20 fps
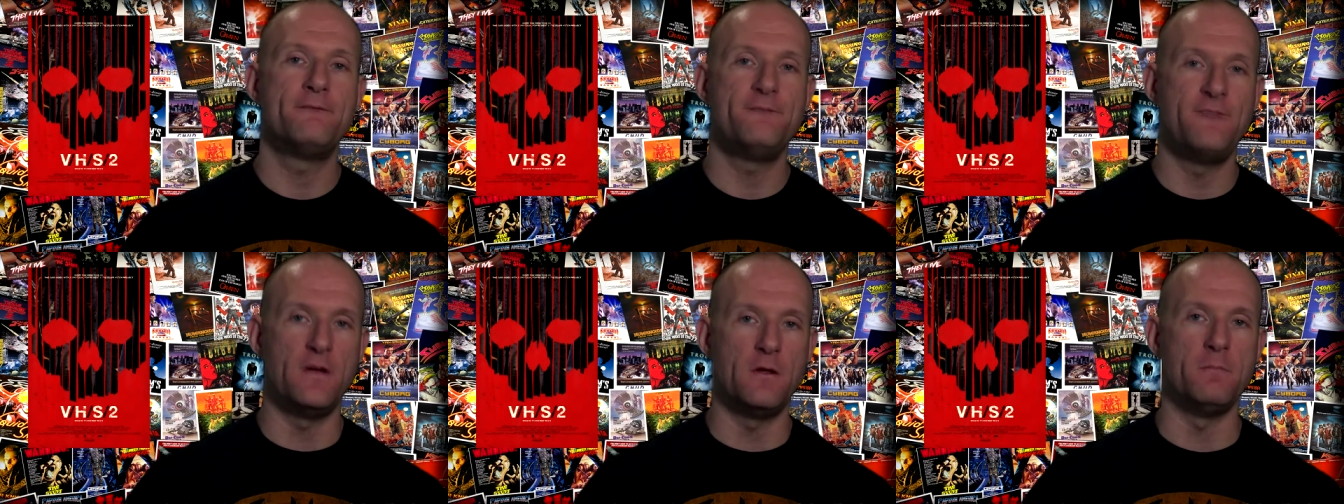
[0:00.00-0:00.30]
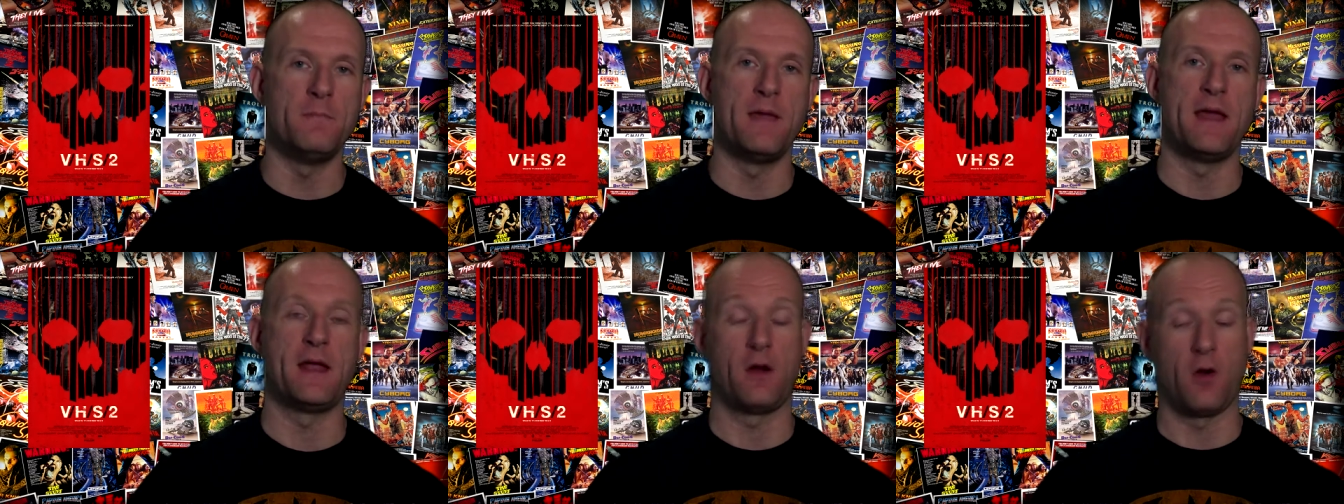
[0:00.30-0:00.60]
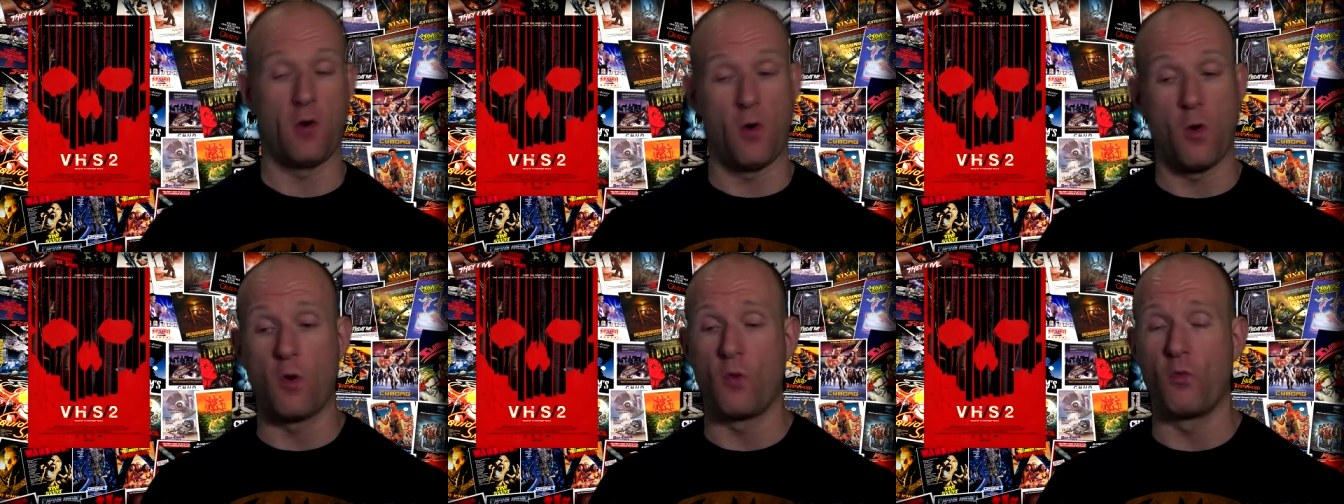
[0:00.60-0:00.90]

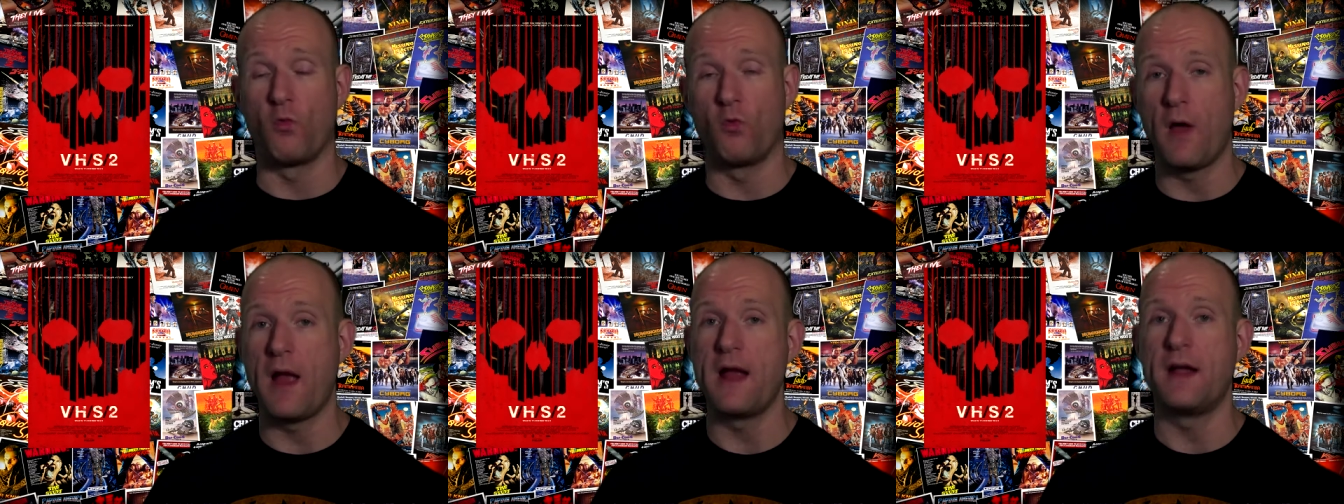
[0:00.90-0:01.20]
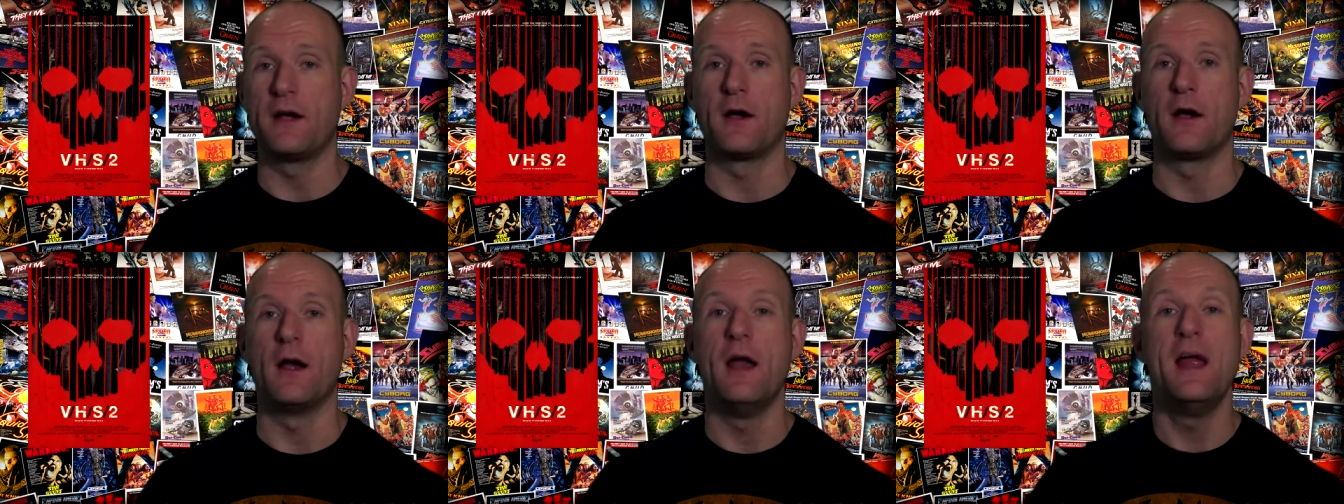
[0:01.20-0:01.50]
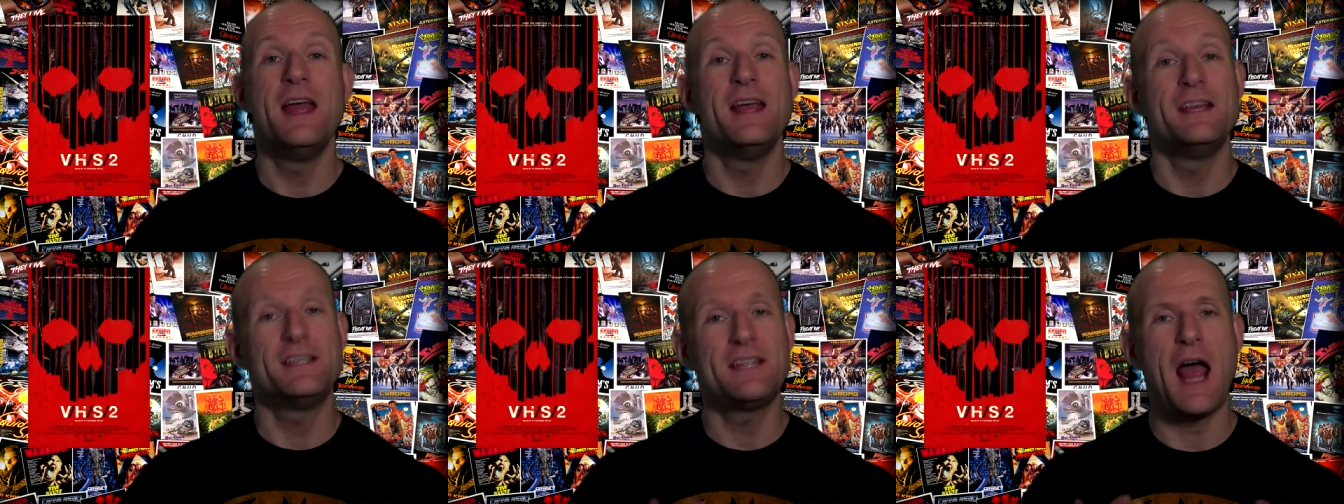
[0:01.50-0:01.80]
filmmaker or writer
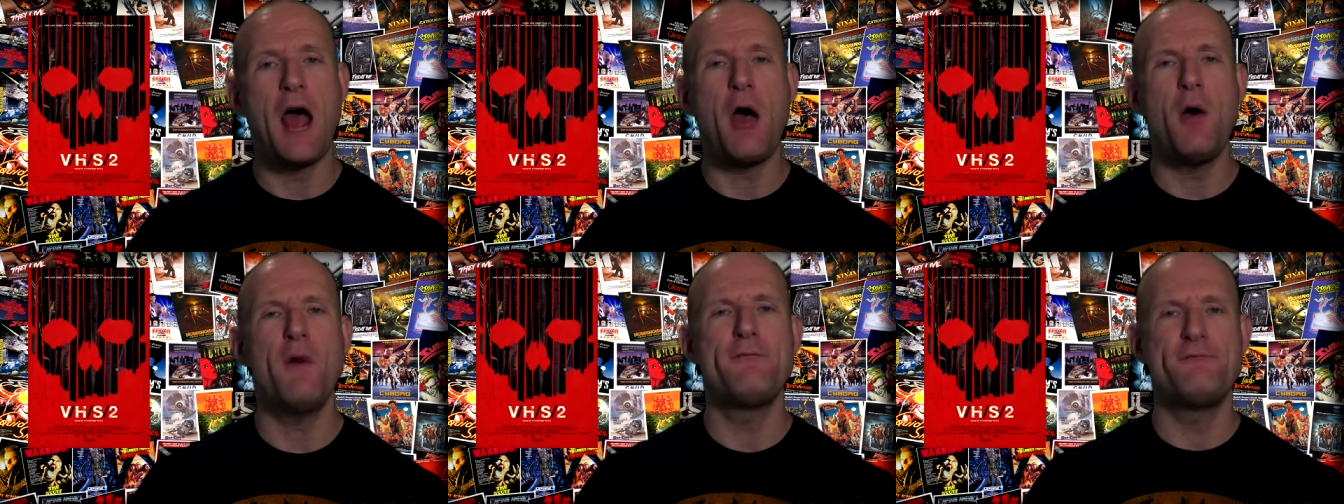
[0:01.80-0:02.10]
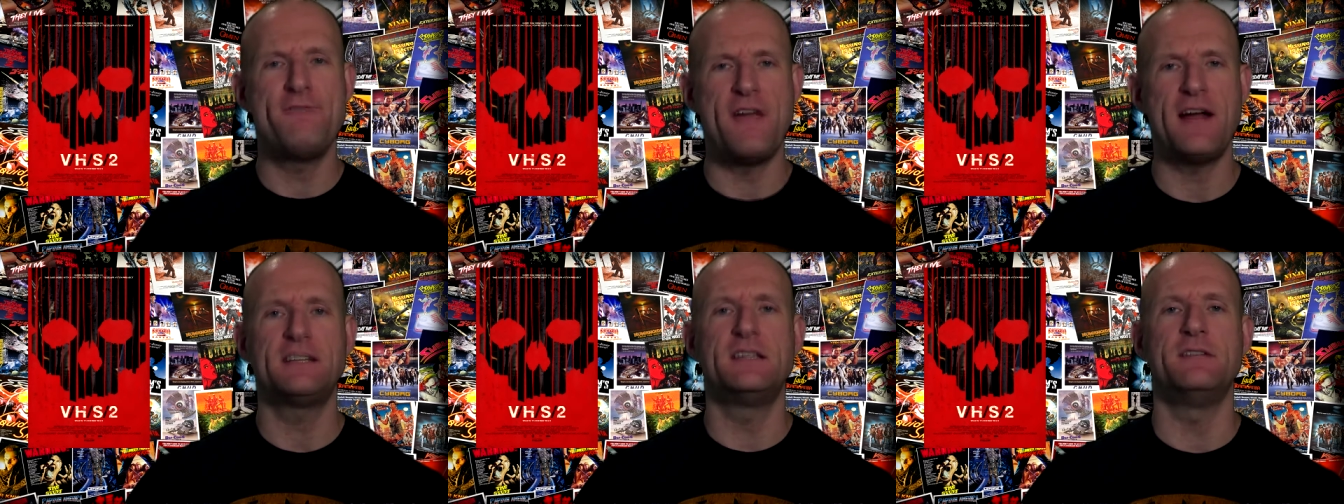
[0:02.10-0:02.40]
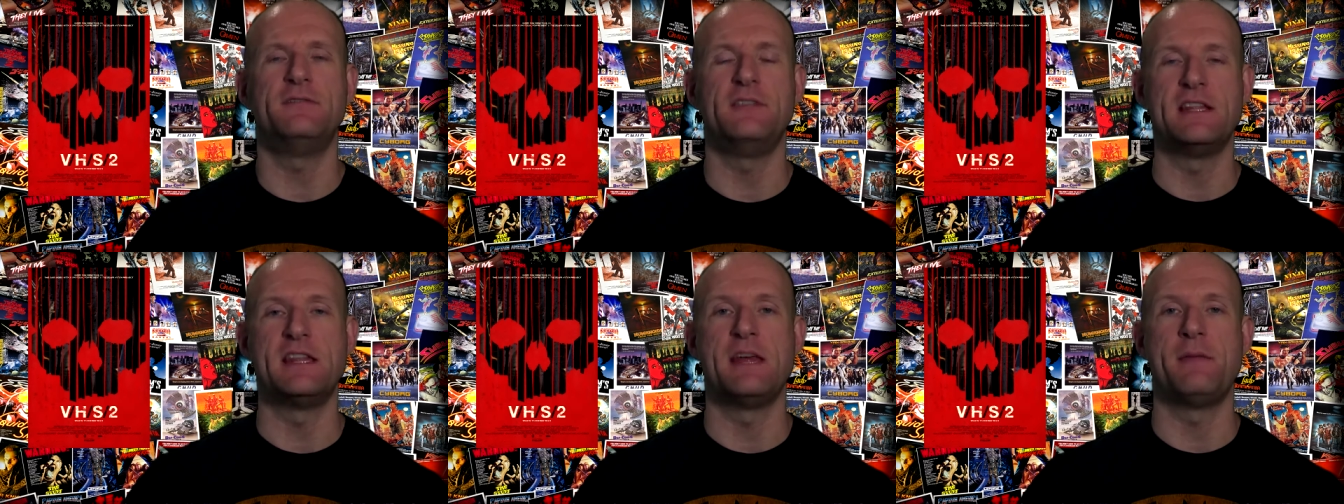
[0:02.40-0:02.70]
is how
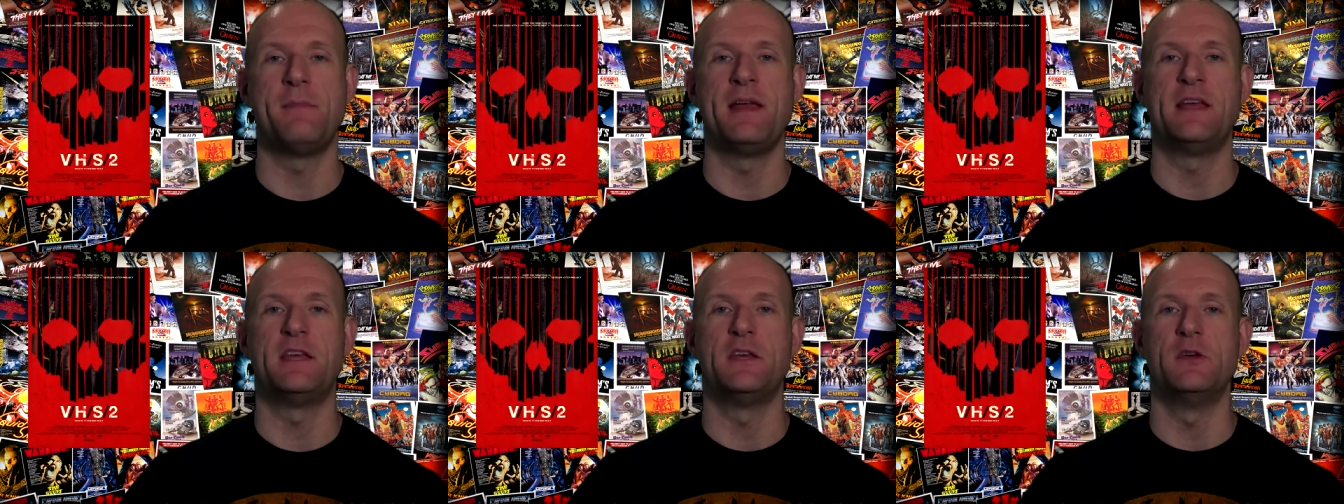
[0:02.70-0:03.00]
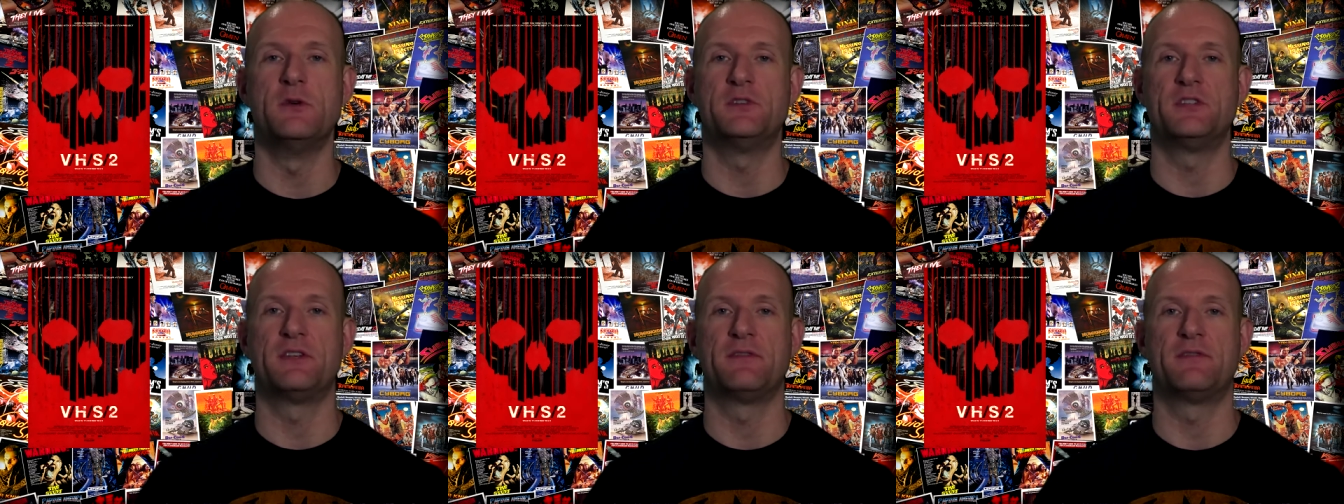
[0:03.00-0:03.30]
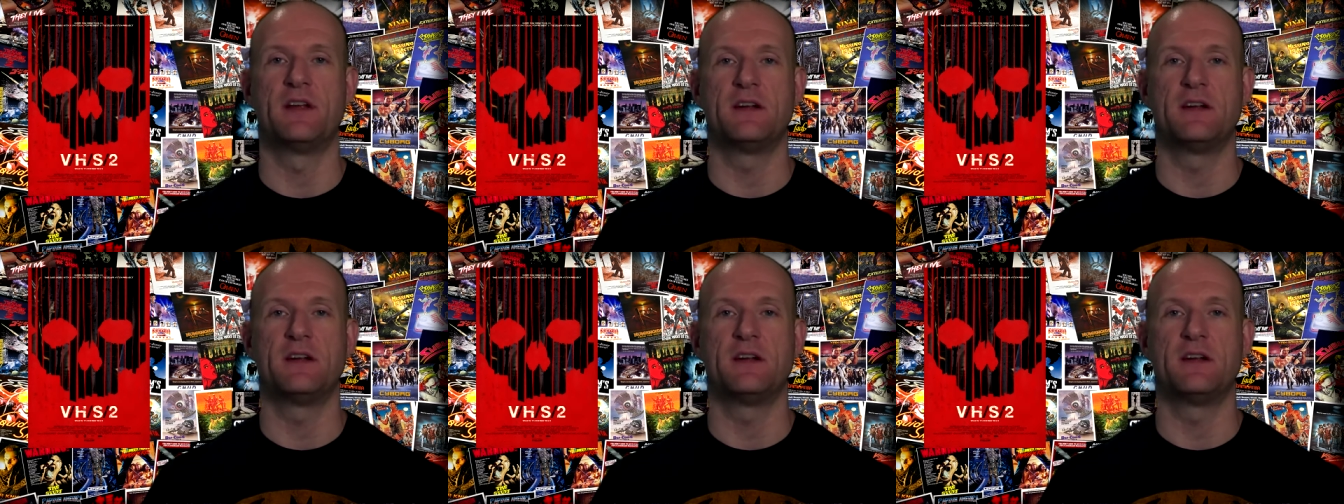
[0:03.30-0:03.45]
effectively they make use of